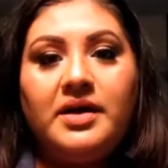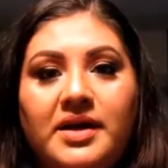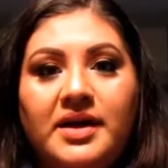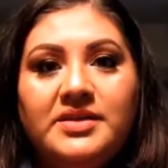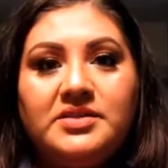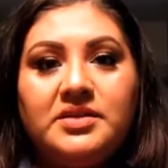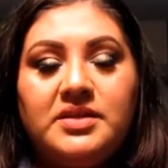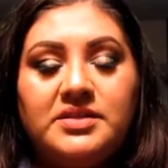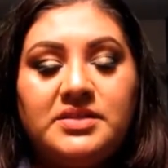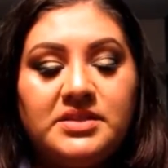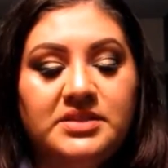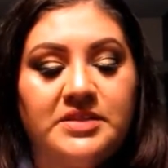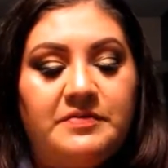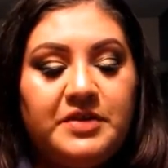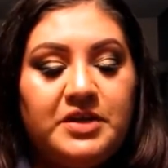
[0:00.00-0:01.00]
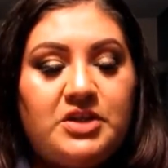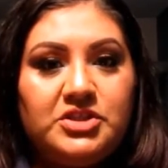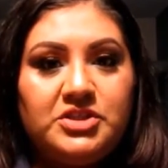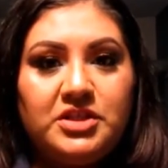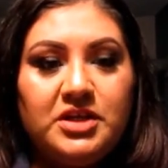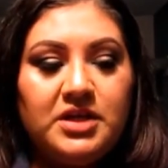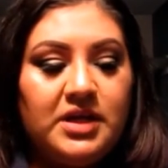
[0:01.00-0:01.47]
guys, so this is the finished
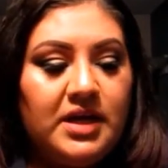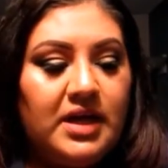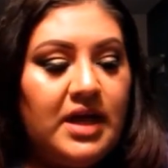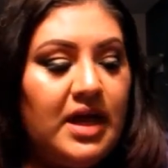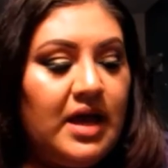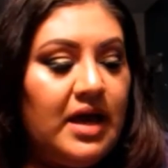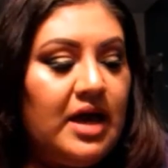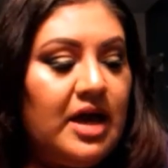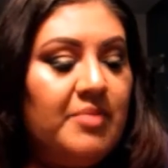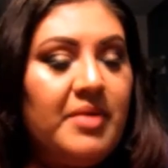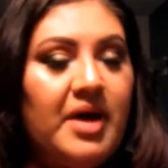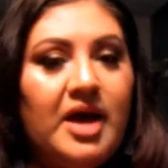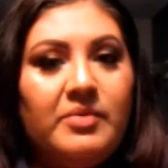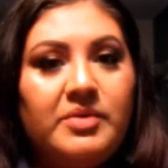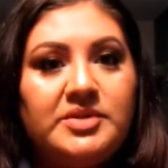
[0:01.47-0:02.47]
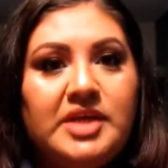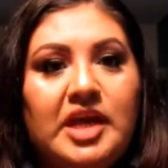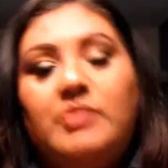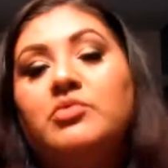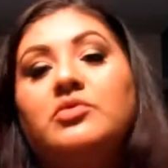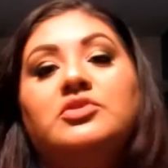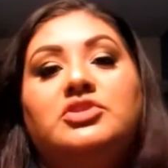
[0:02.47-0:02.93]
look. I was
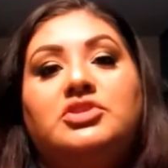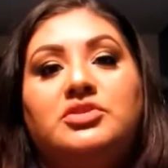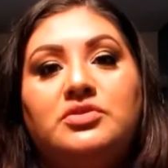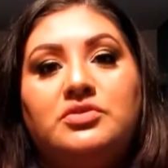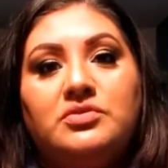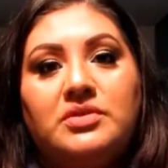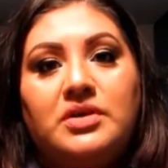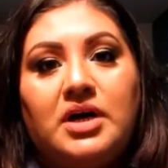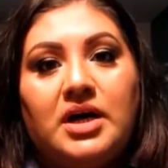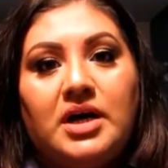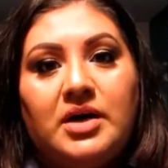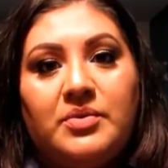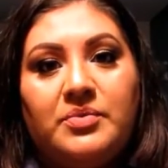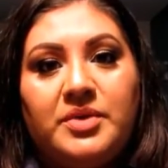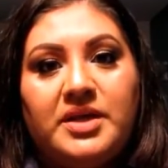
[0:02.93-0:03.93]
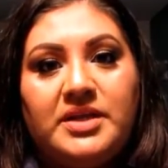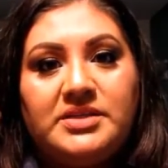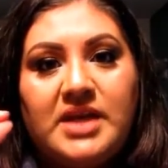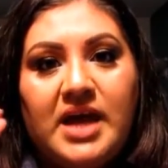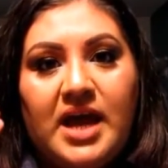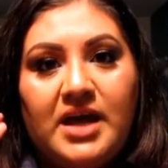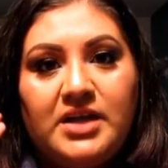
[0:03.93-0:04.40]
able to
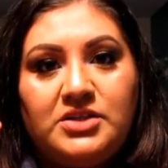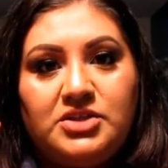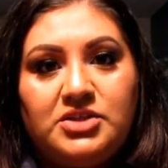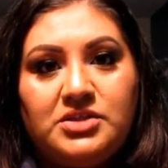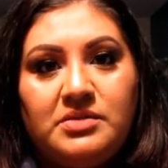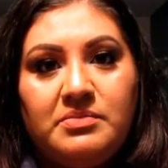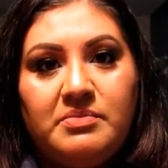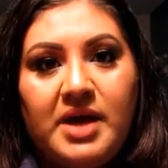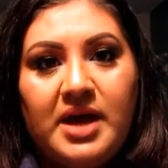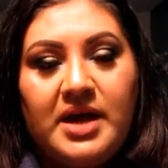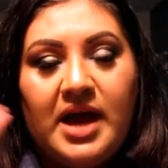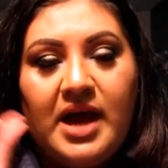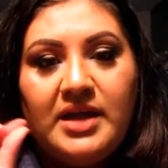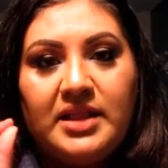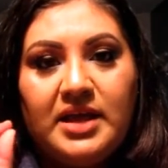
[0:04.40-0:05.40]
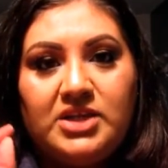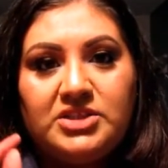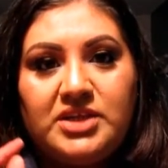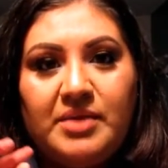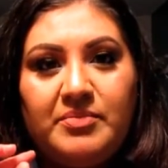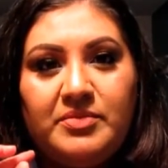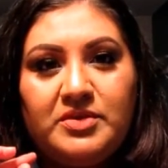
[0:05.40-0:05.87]
reattach my eyelash.
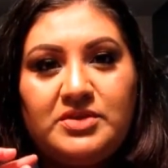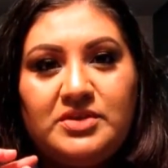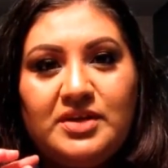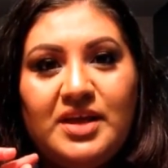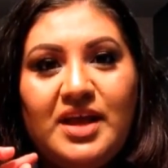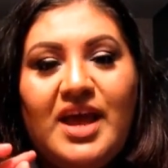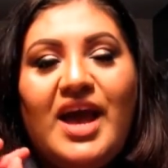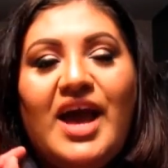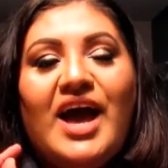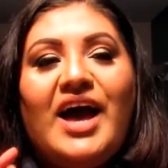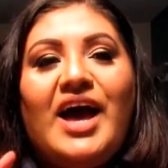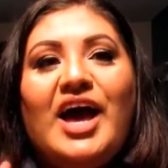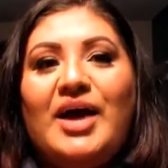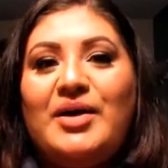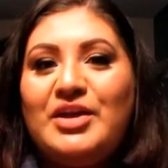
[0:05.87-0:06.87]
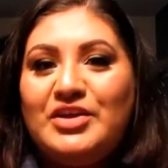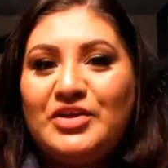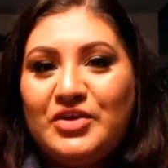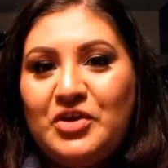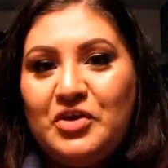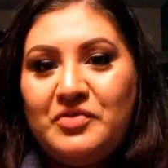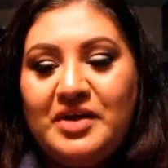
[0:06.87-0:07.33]
I don't
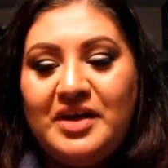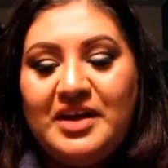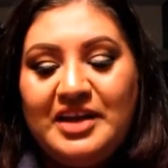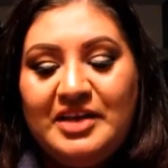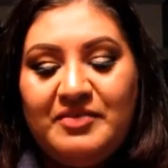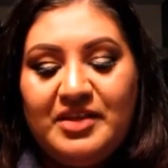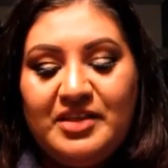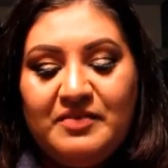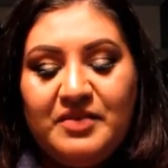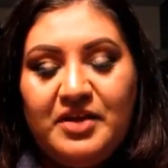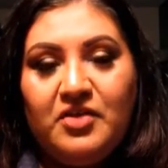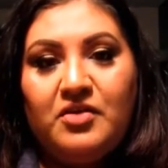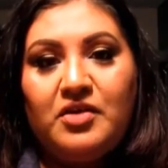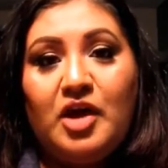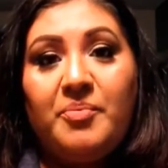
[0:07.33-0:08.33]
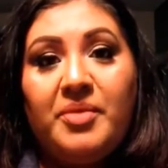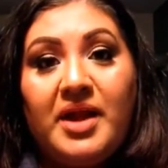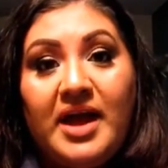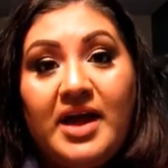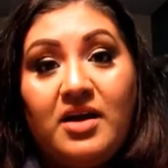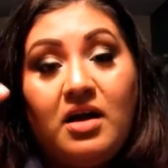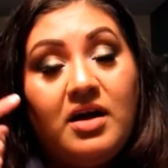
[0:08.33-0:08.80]
know if I'm going to leave it in the video or not, but I
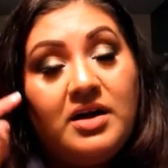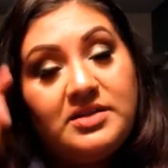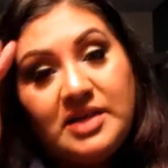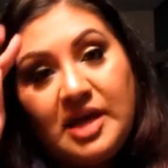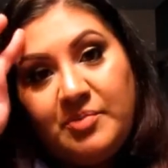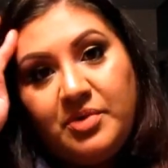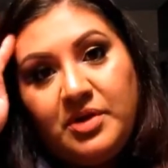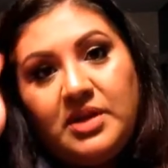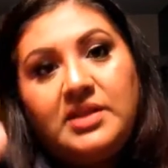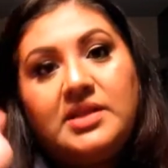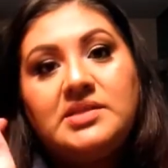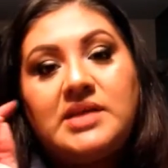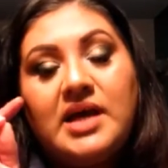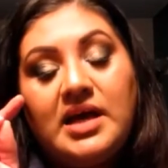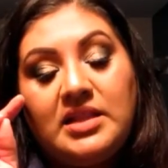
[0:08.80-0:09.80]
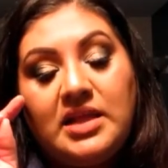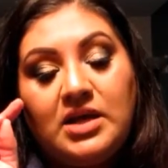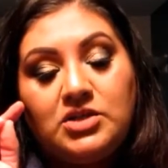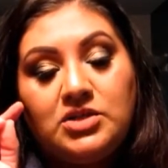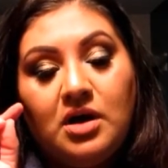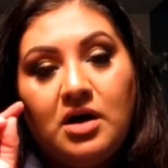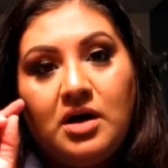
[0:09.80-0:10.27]
had a hard time putting this
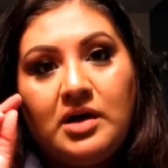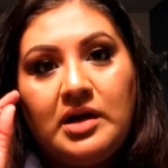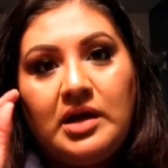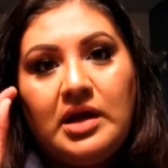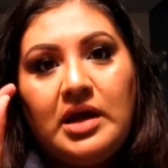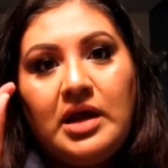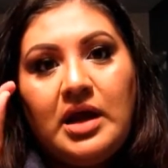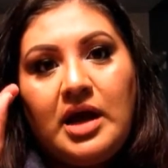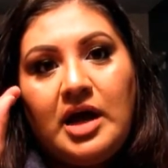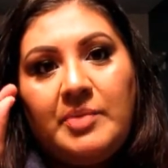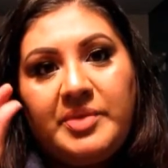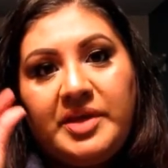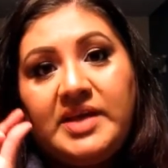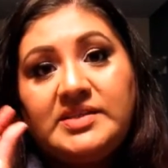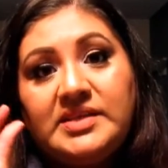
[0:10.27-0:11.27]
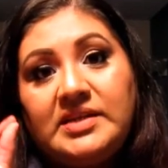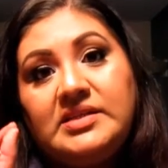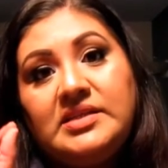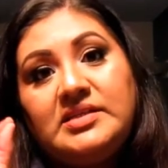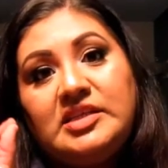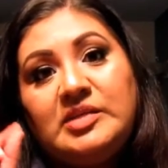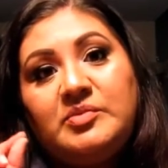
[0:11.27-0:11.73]
eyelash on because I
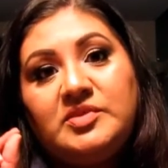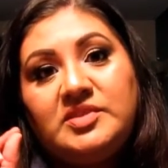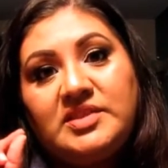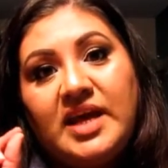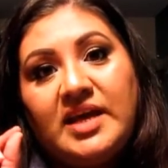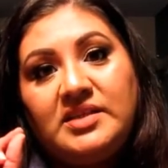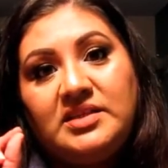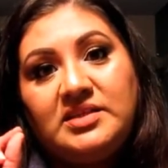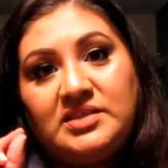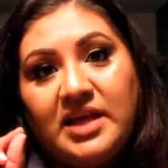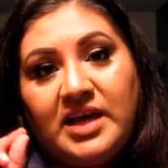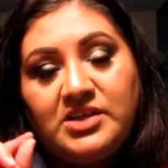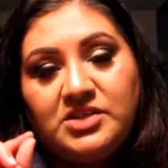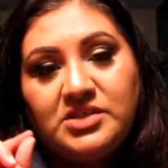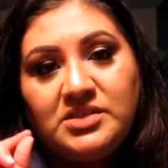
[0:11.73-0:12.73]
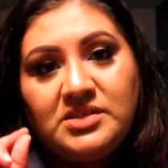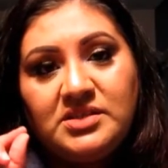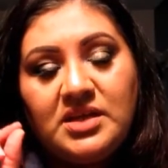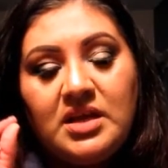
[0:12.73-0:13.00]
did double stack these lashes.